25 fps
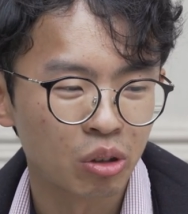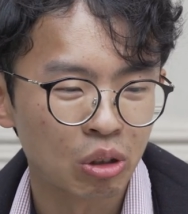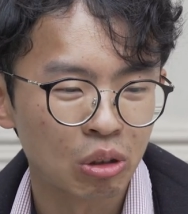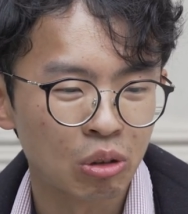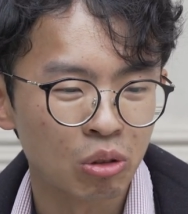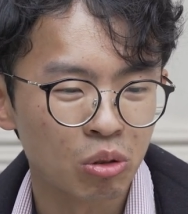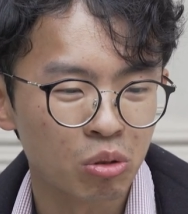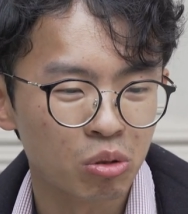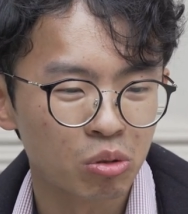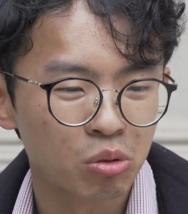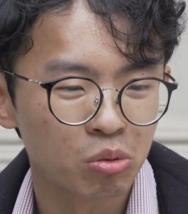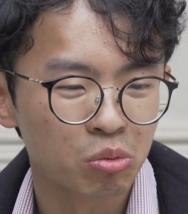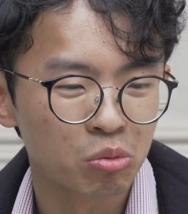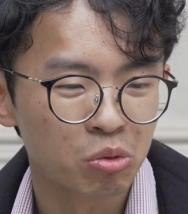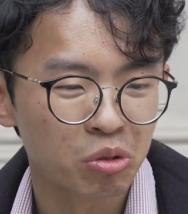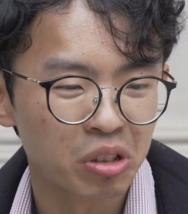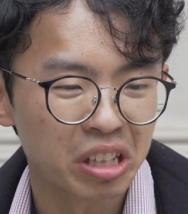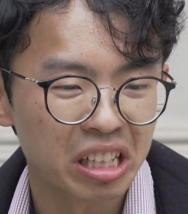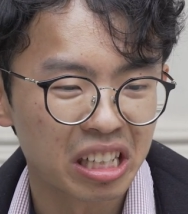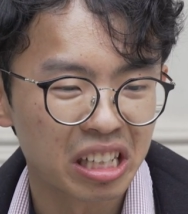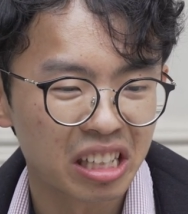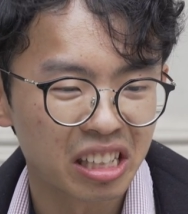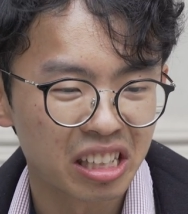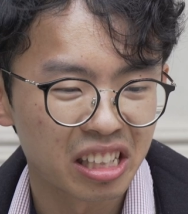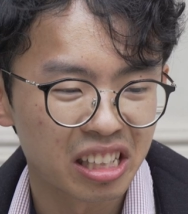do you
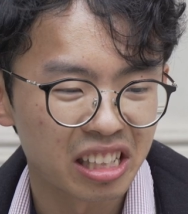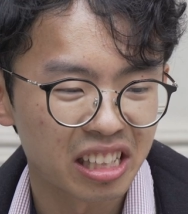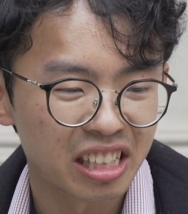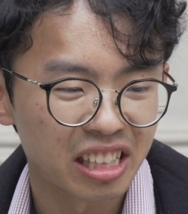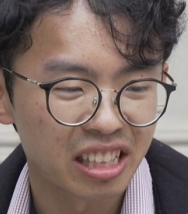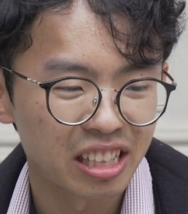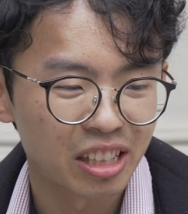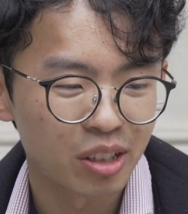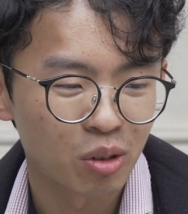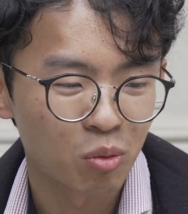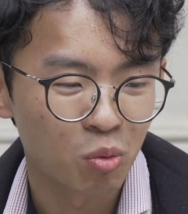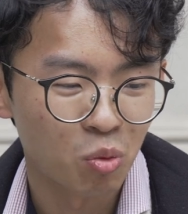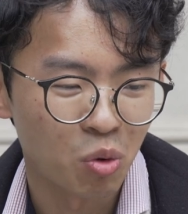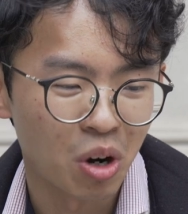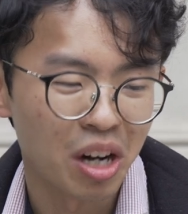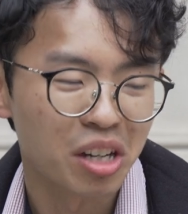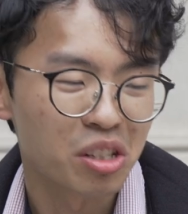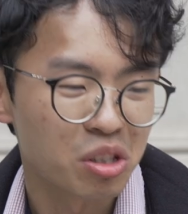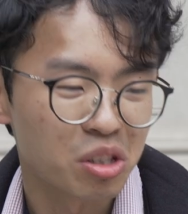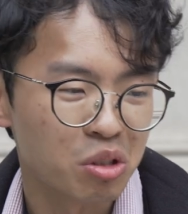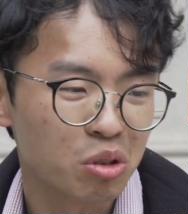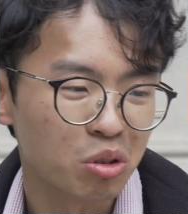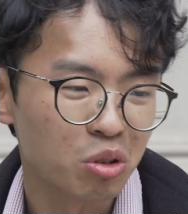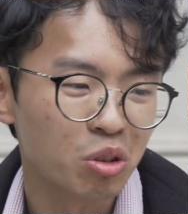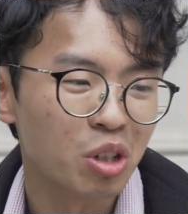really
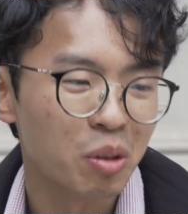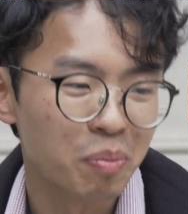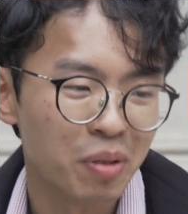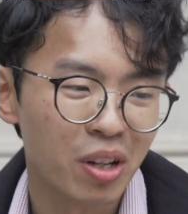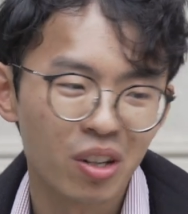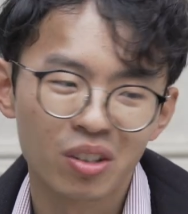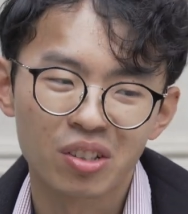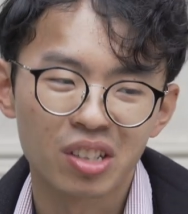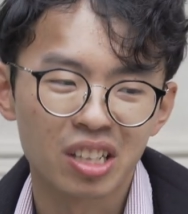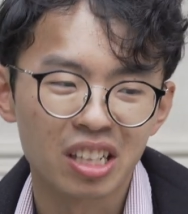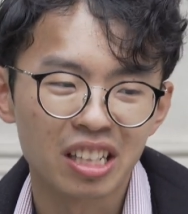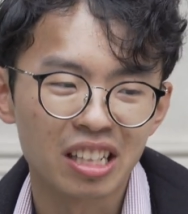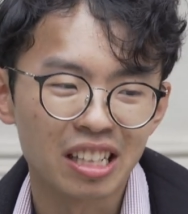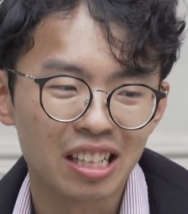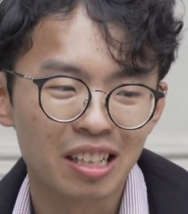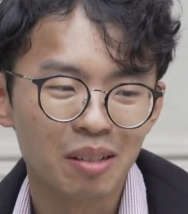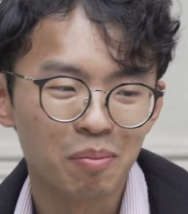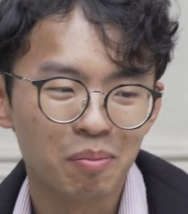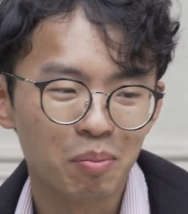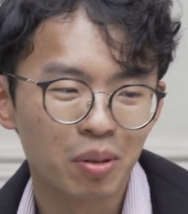want to do a PhD?